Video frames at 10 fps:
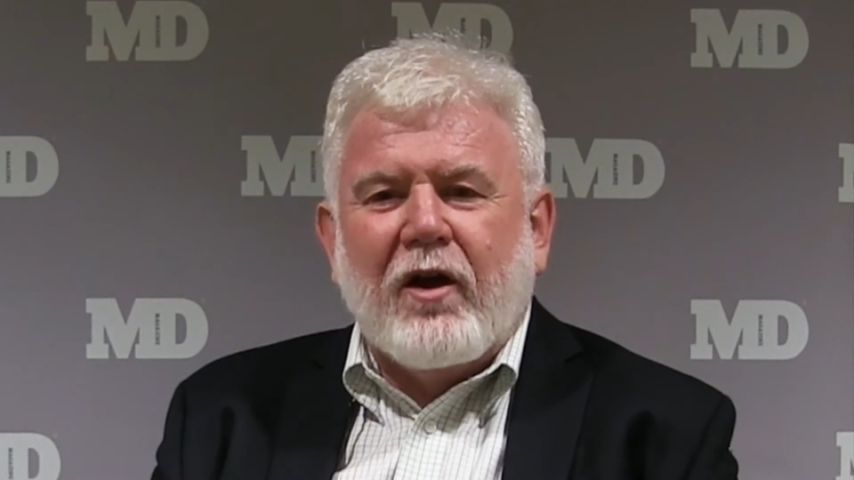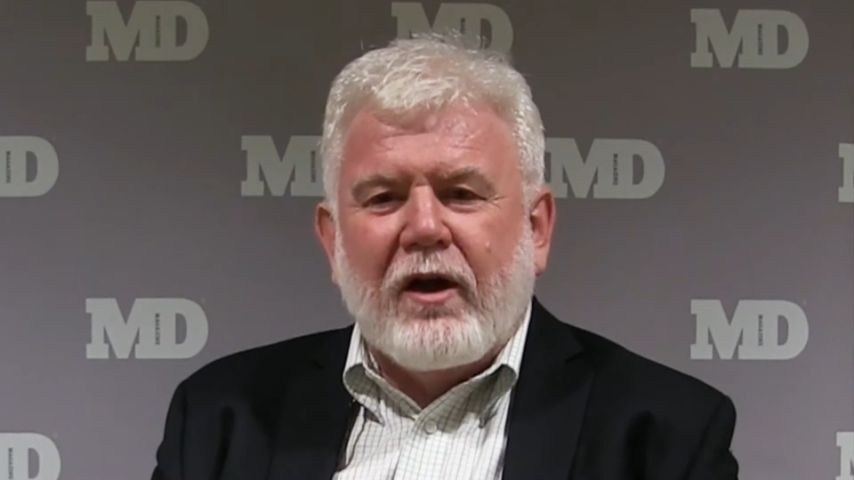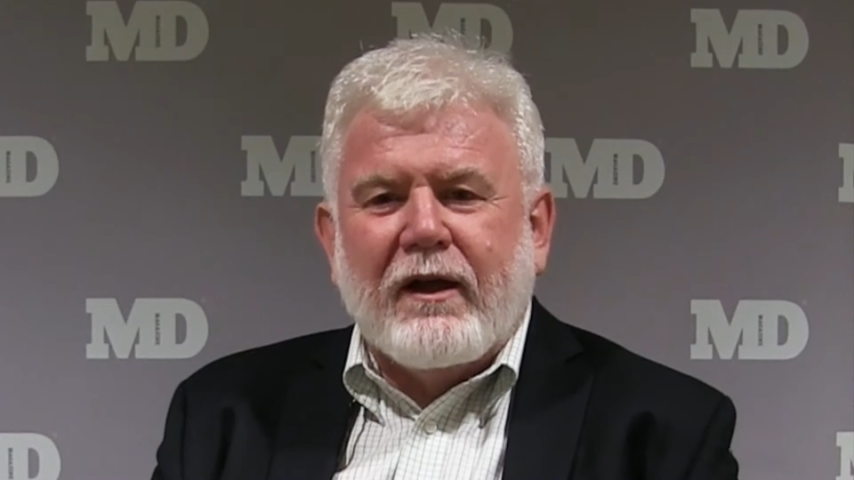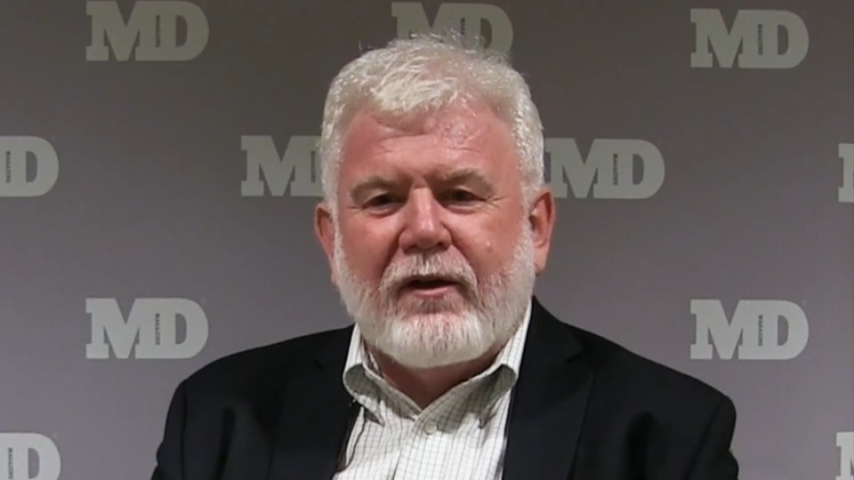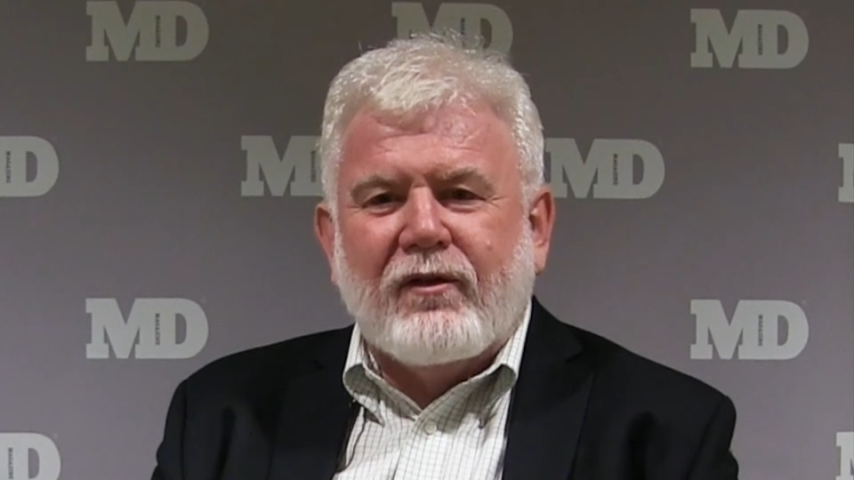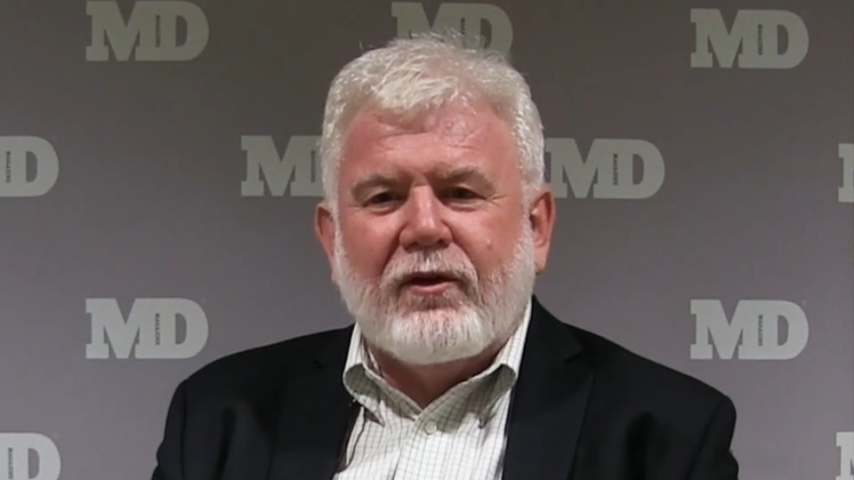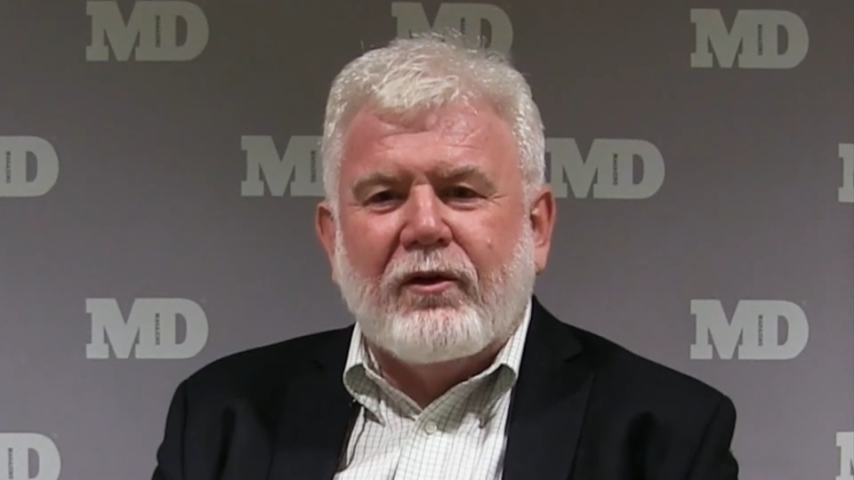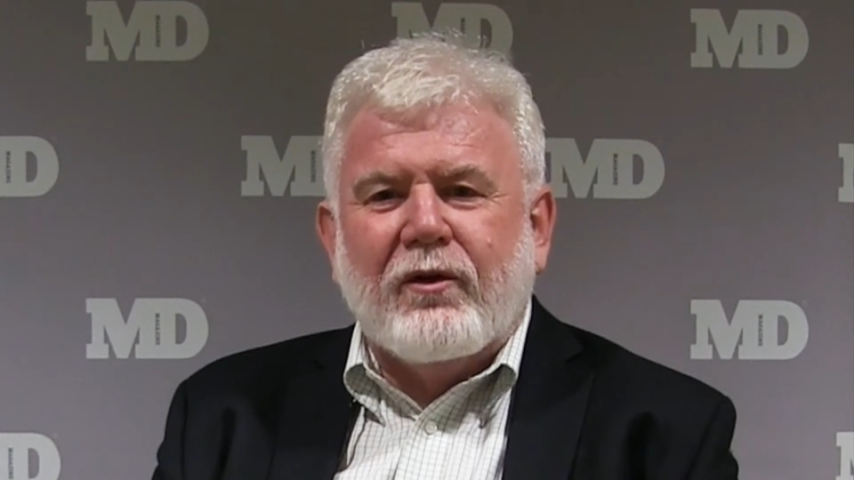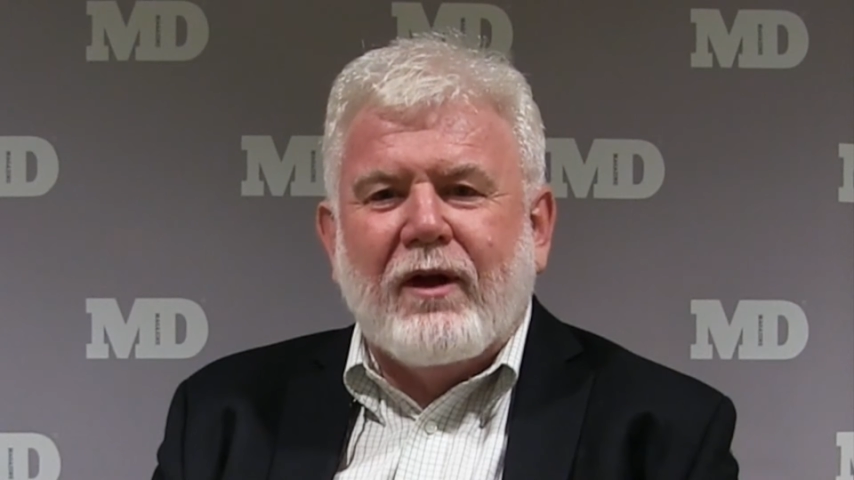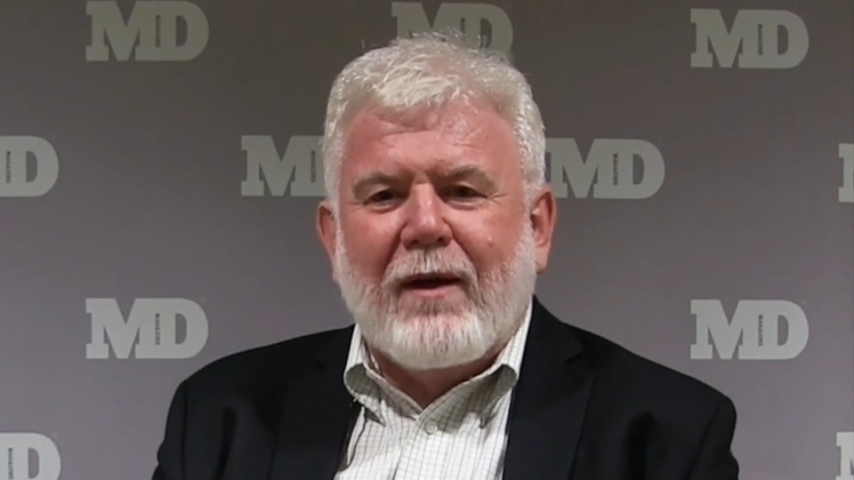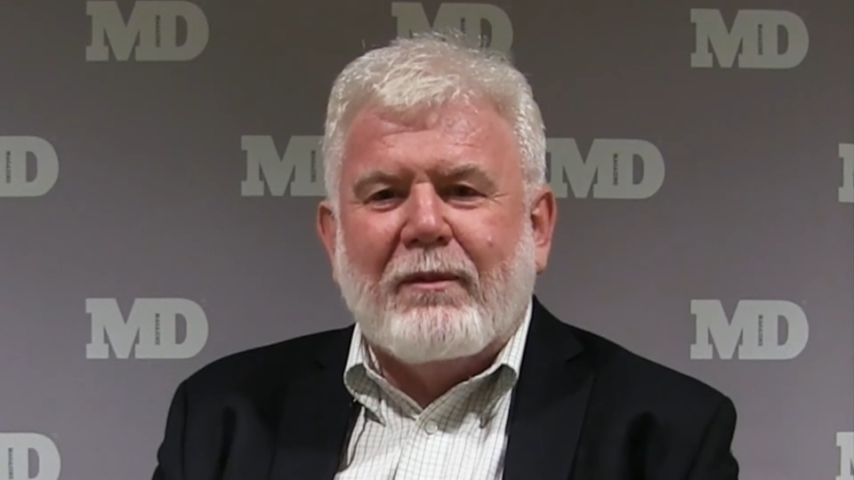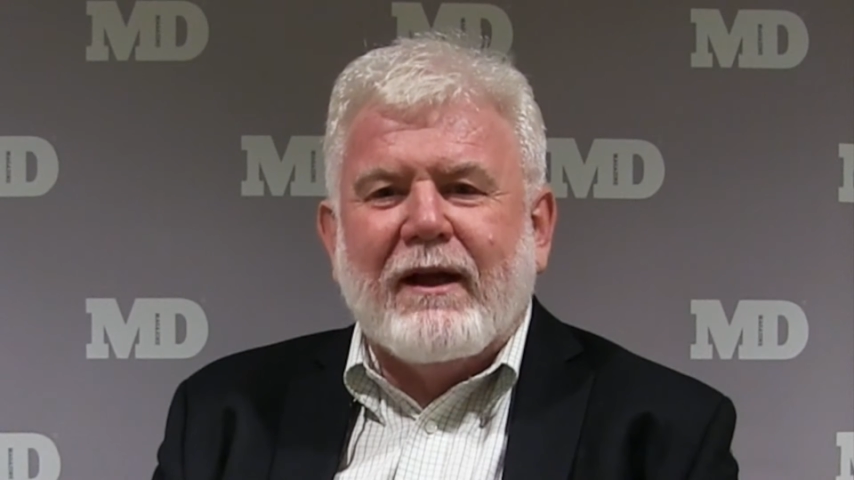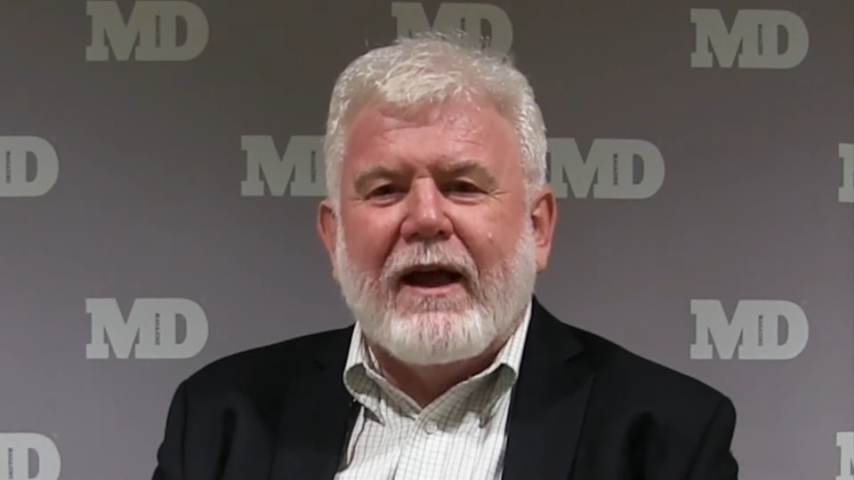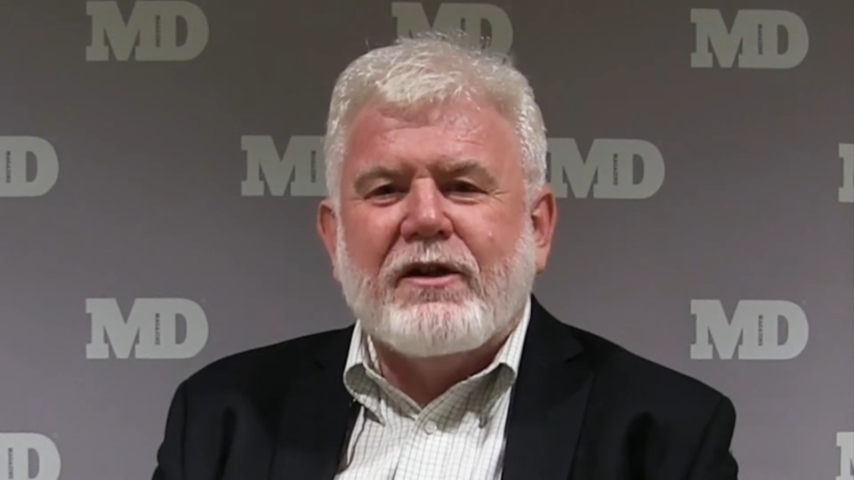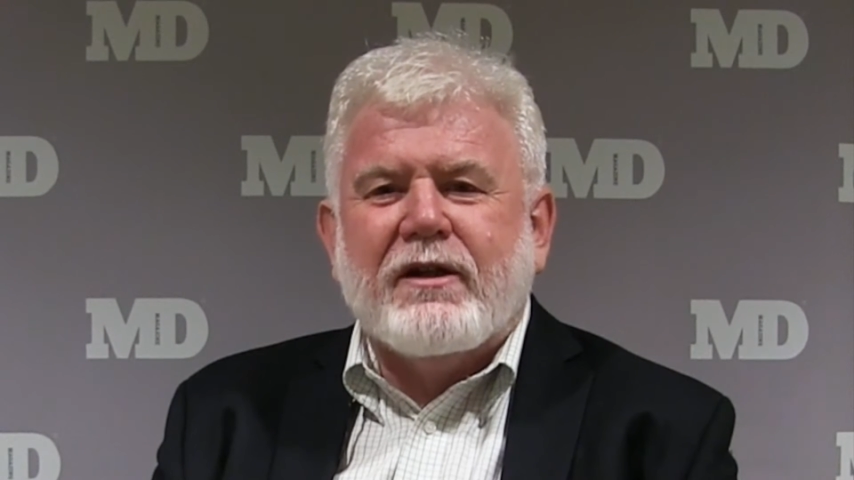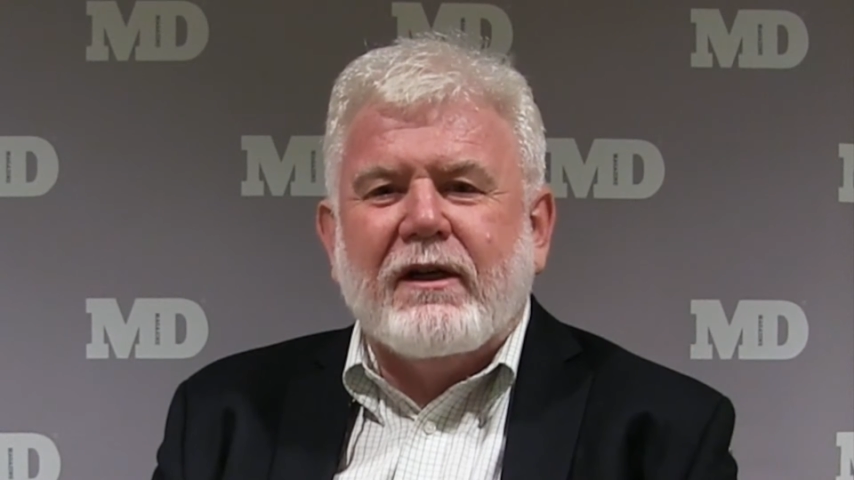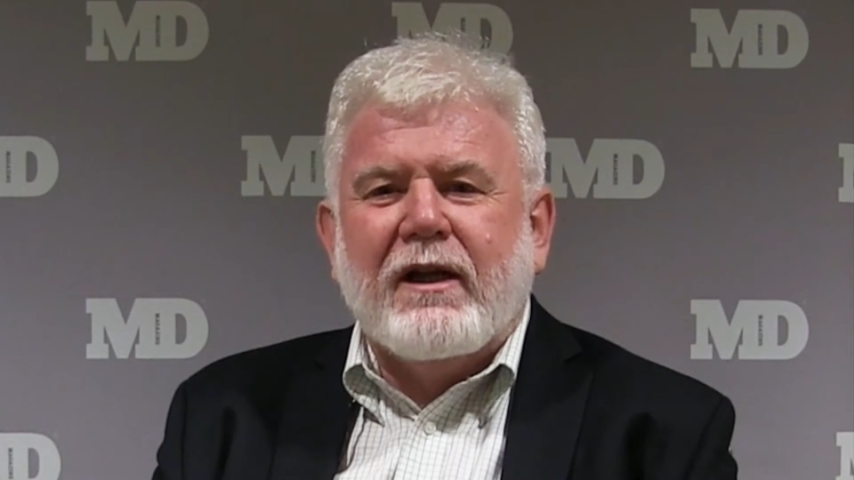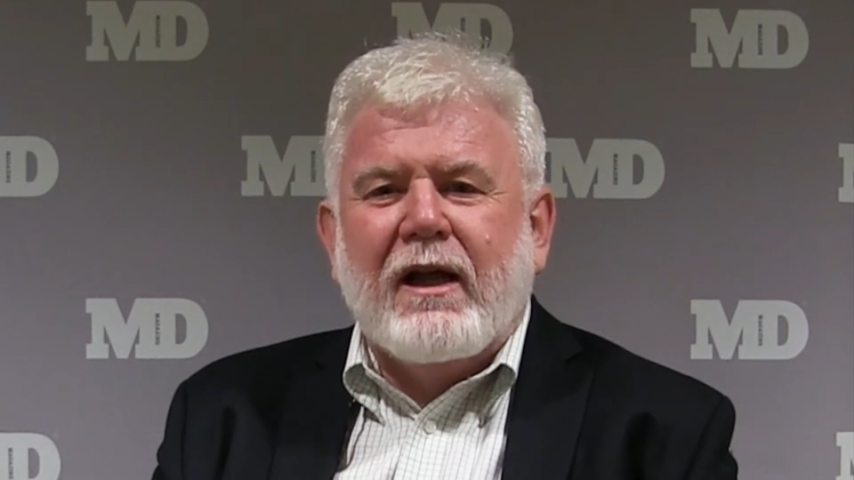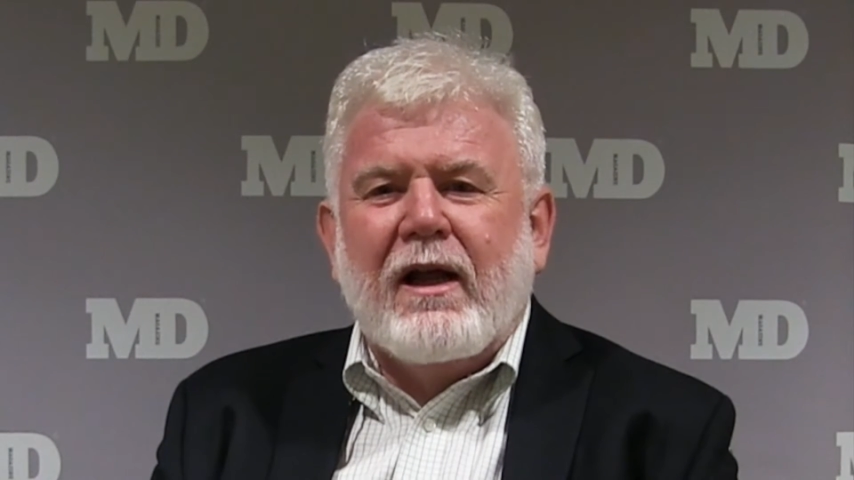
going into application.